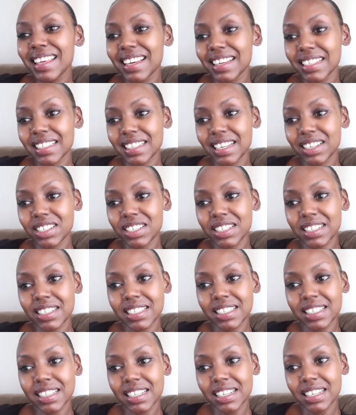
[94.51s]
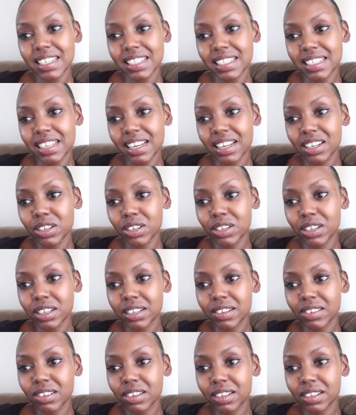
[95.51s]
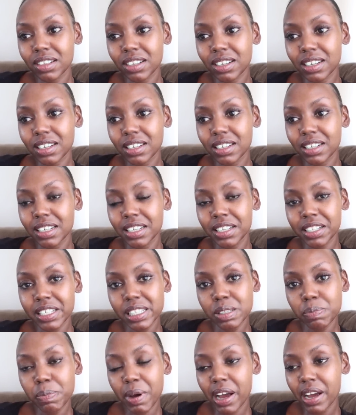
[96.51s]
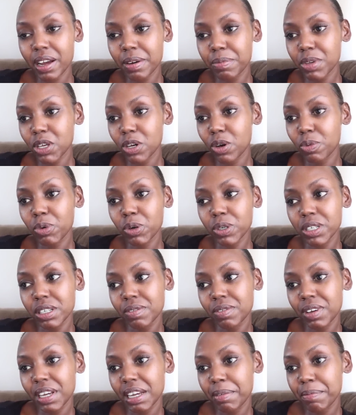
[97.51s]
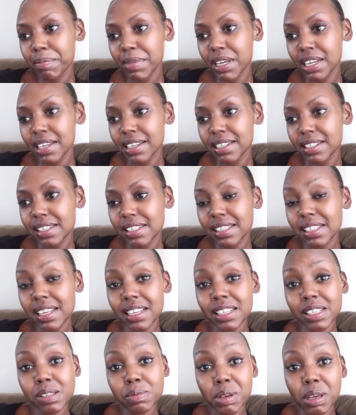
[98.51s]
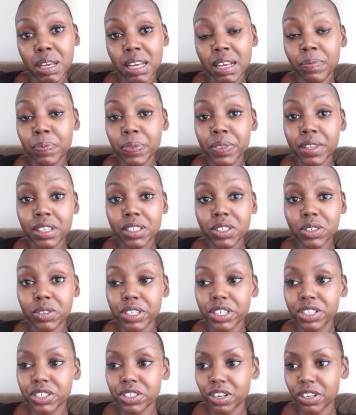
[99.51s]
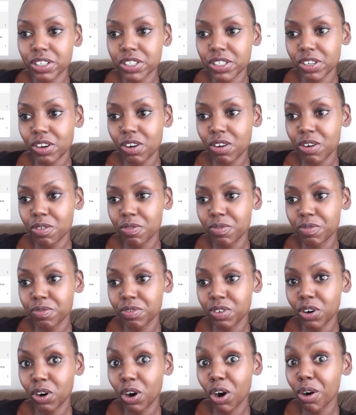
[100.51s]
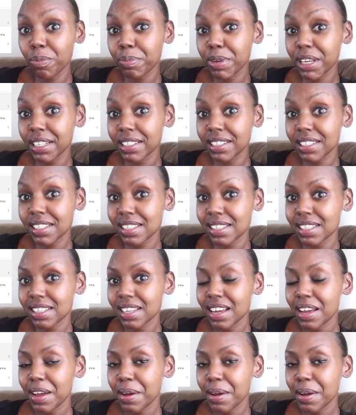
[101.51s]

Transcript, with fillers: things that she sees that could inspire me or motivate me she sends me screenshots of comments